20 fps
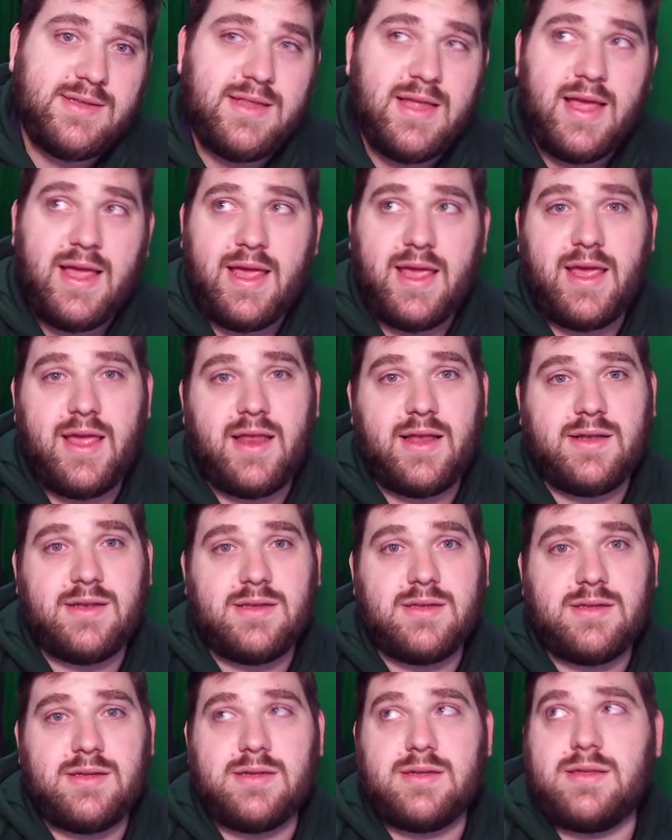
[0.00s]

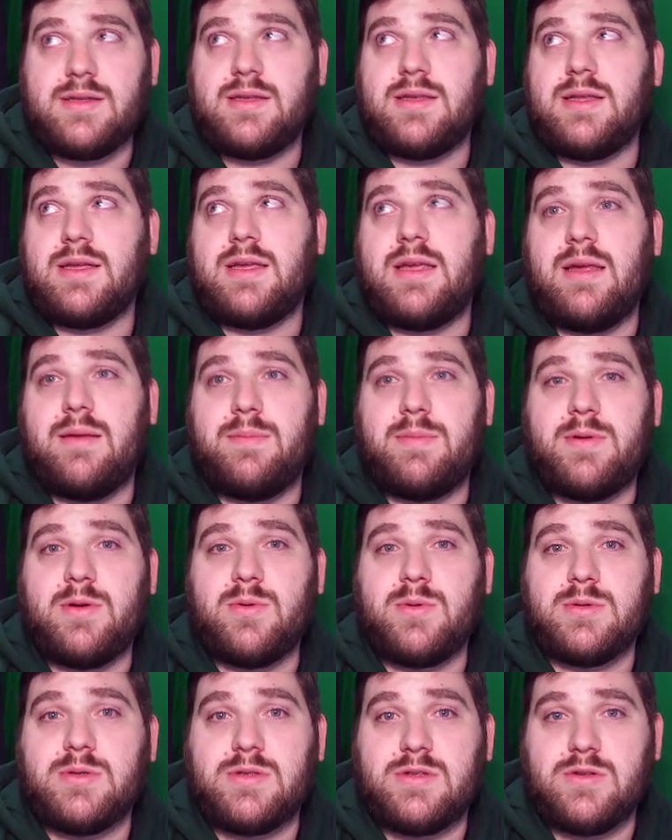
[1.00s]
then they keep
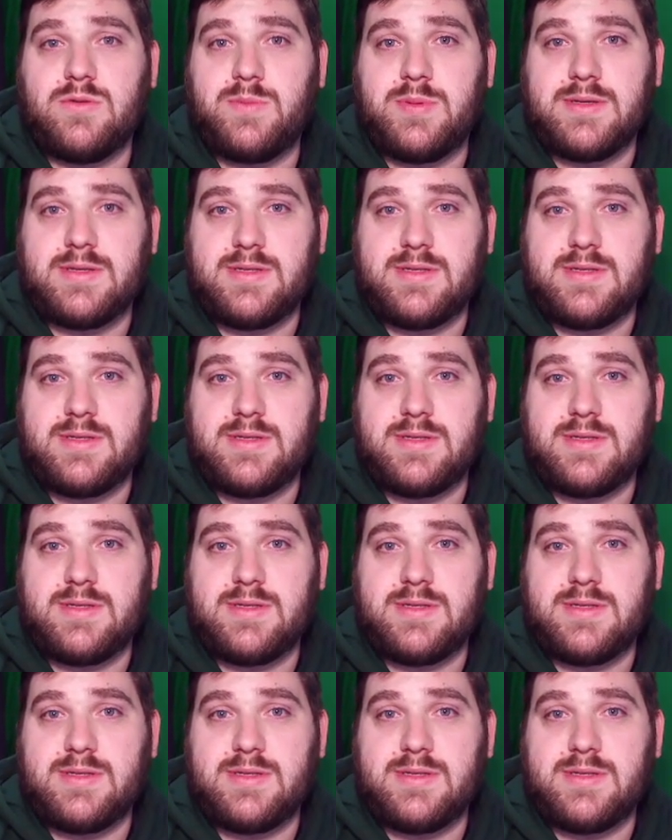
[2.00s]
doing stupid